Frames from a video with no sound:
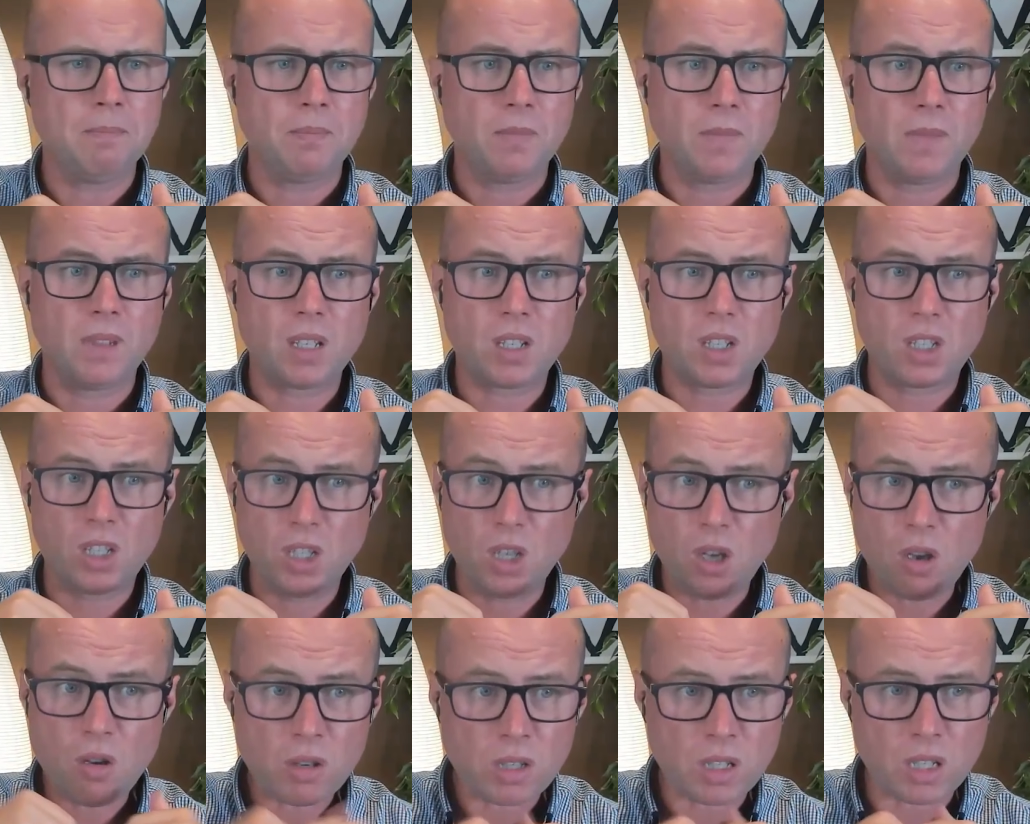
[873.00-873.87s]
Just
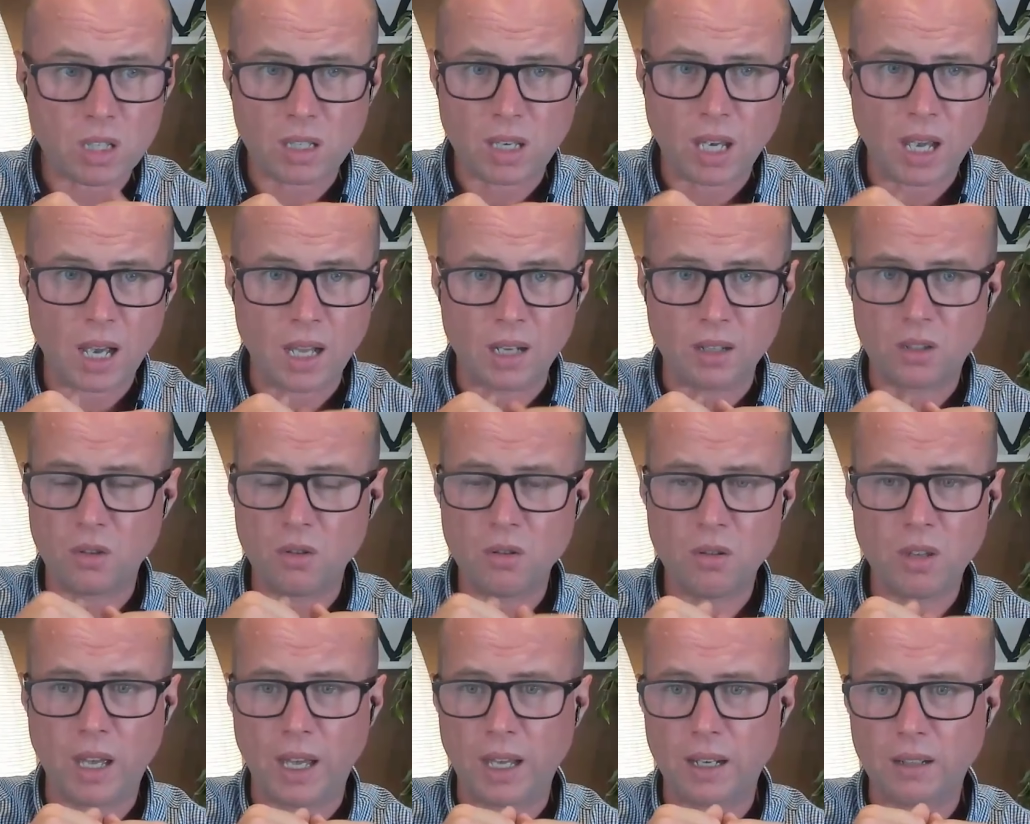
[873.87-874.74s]
you just can't
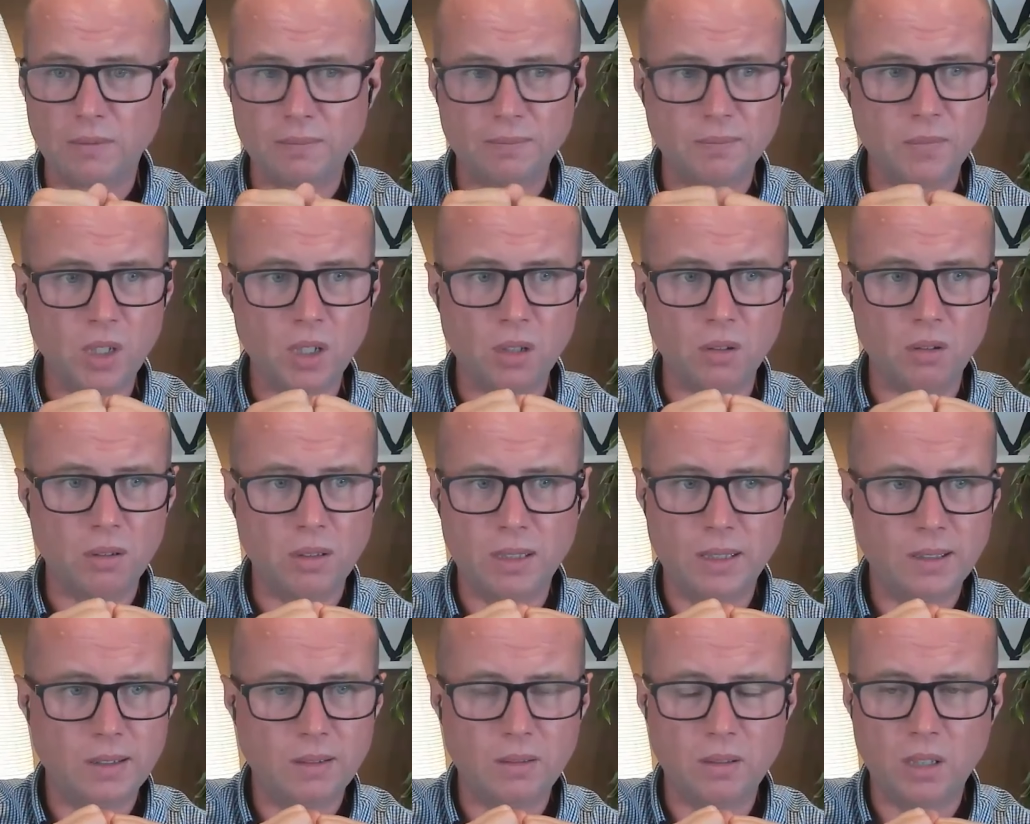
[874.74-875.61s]
do that. You
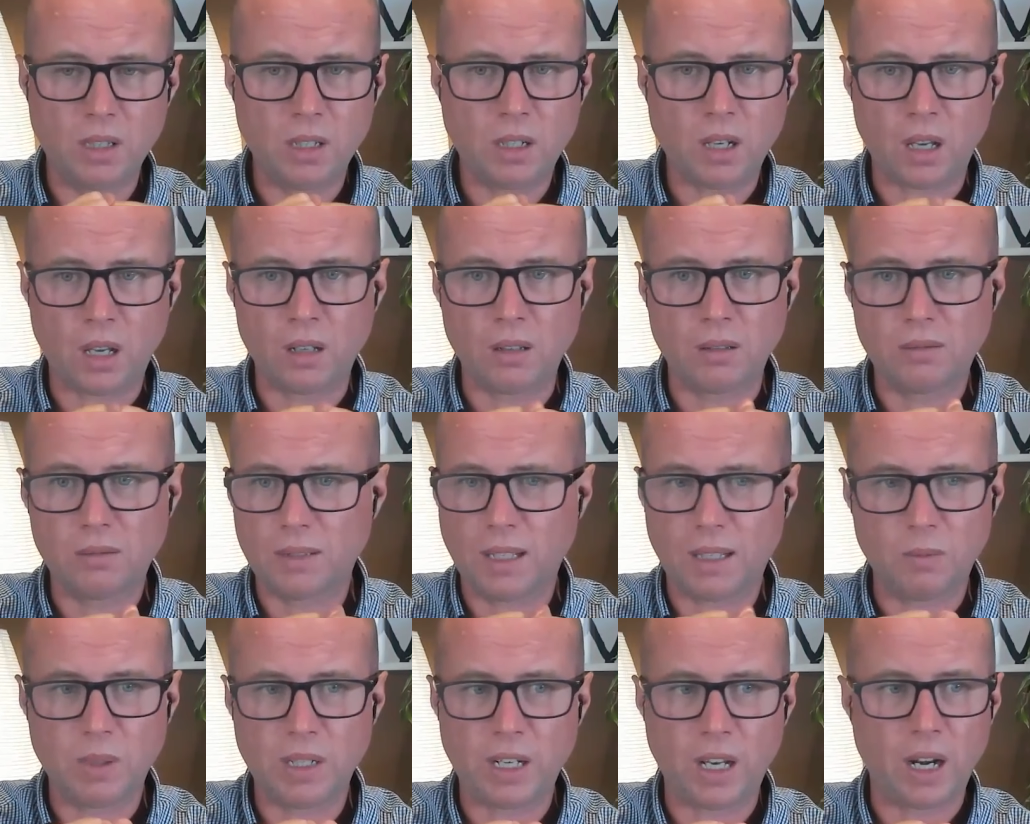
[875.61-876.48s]
you don't
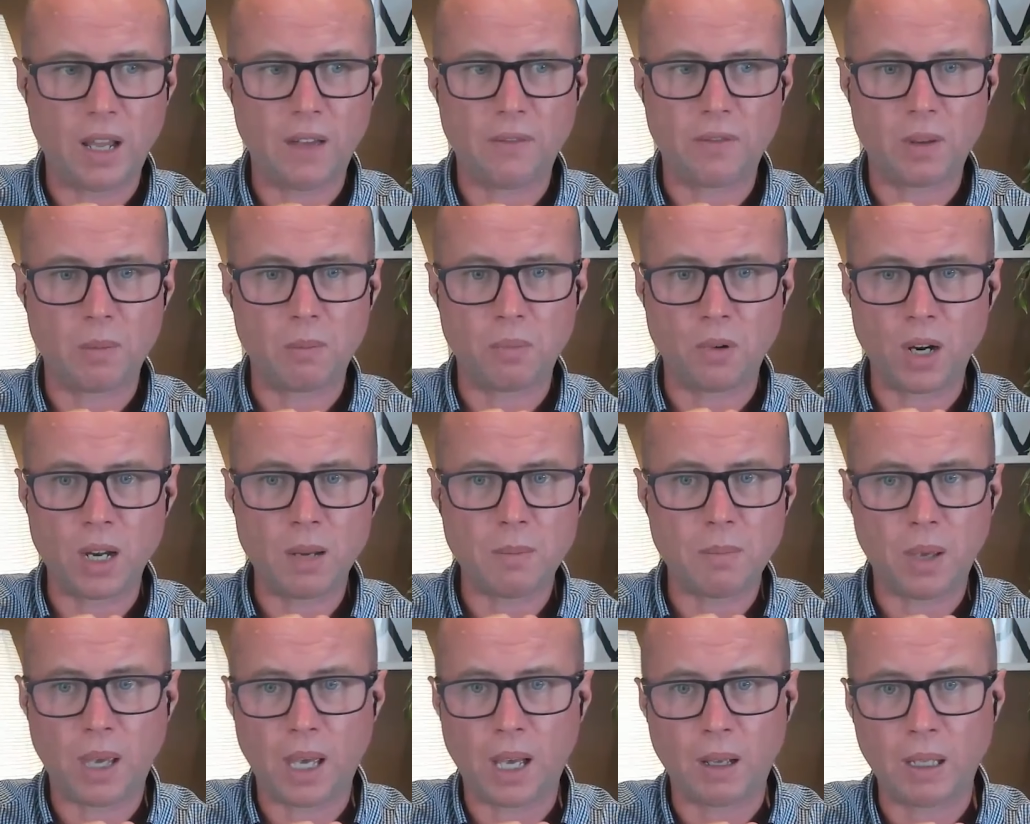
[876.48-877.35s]
we don't have the brain
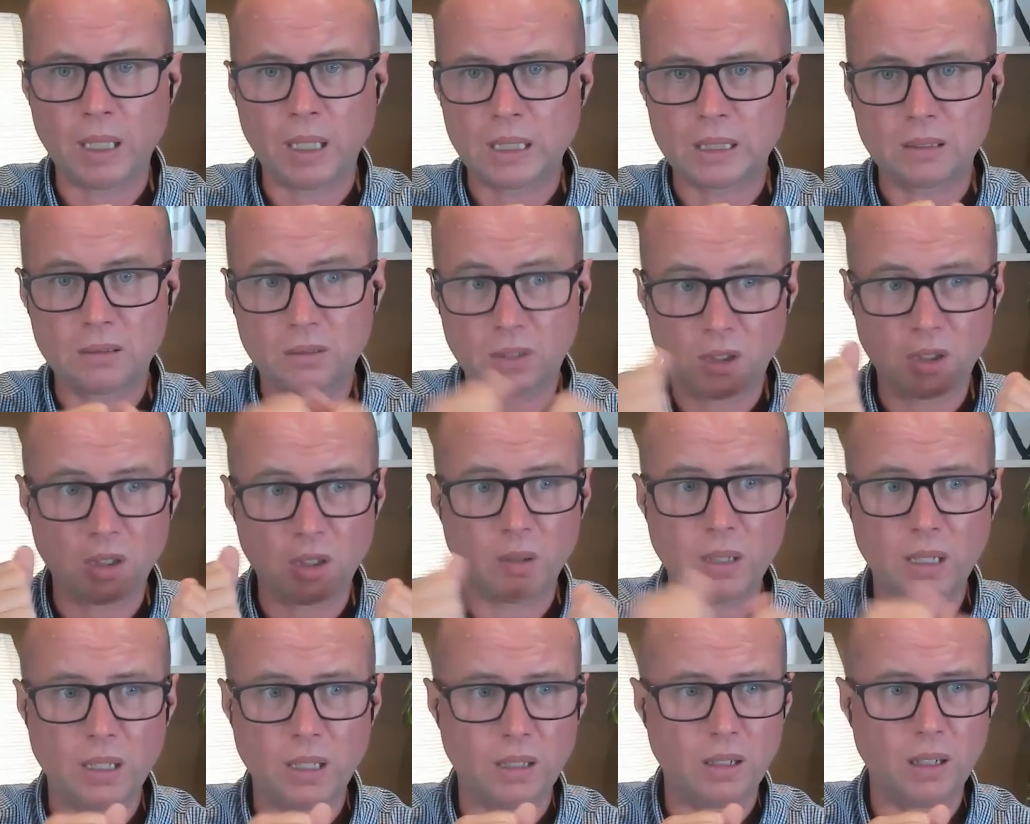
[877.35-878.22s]
power to do
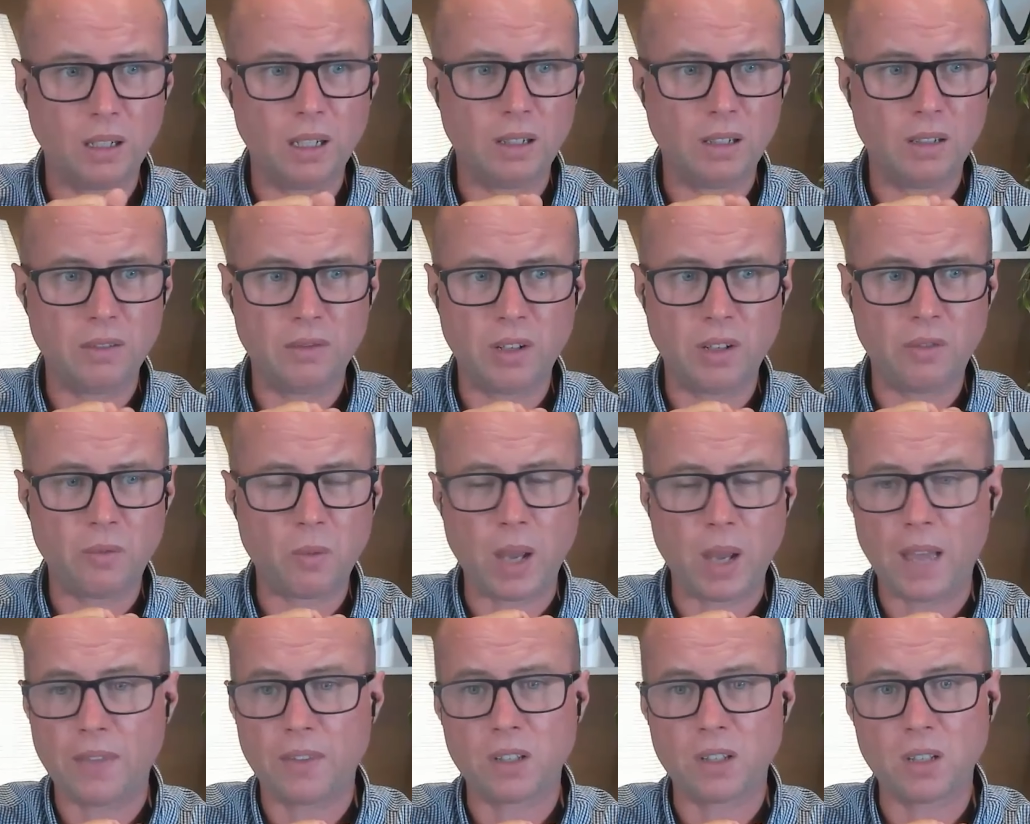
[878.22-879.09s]
it, and even if we
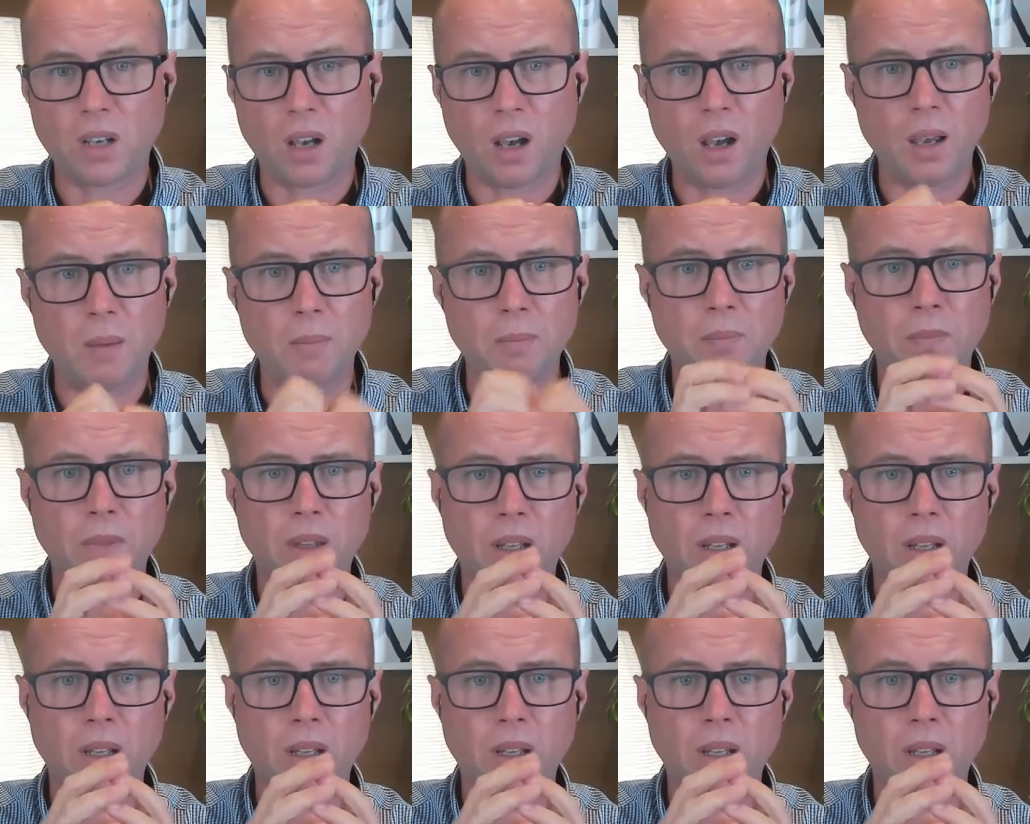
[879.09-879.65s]
had the time.